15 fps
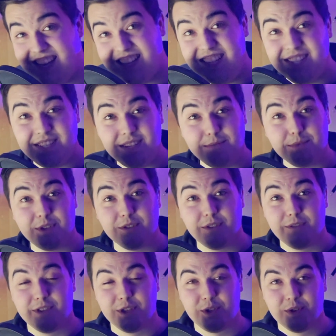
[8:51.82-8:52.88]
he seems to
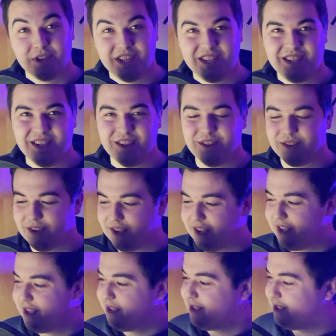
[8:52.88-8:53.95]
have enjoyed too.
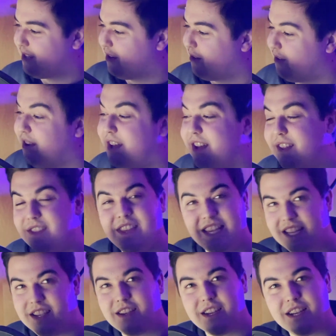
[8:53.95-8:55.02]
So
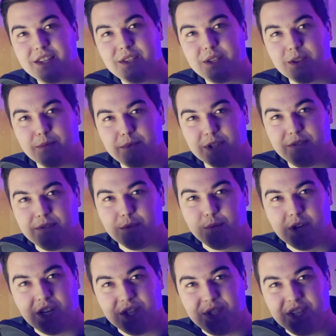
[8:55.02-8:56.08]
thank you guys so much for
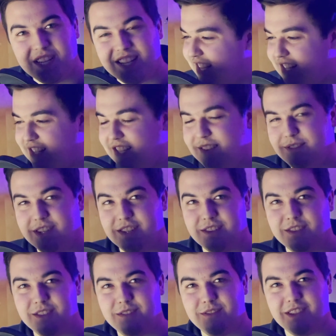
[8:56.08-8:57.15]
watching. Leave a
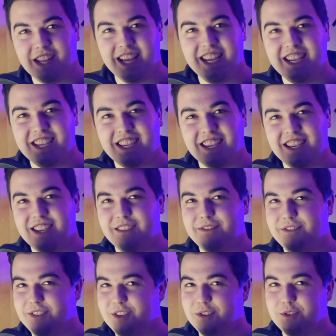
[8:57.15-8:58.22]
like
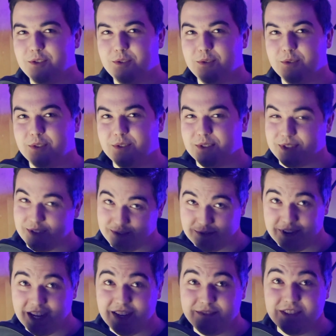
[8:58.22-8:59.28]
if you
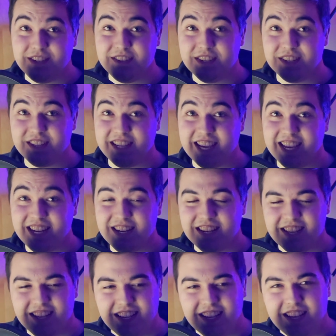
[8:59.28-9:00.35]
survived until the end.
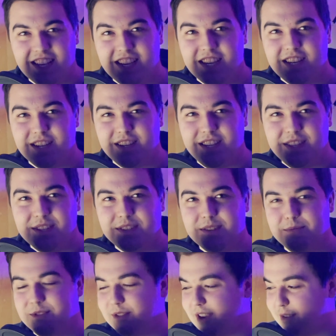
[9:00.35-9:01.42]
Uh, hit the
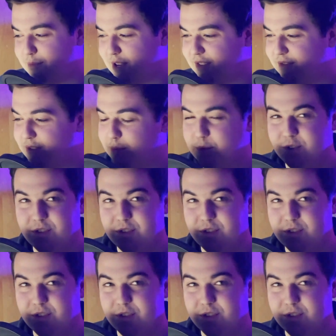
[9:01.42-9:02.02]
subscribe button for more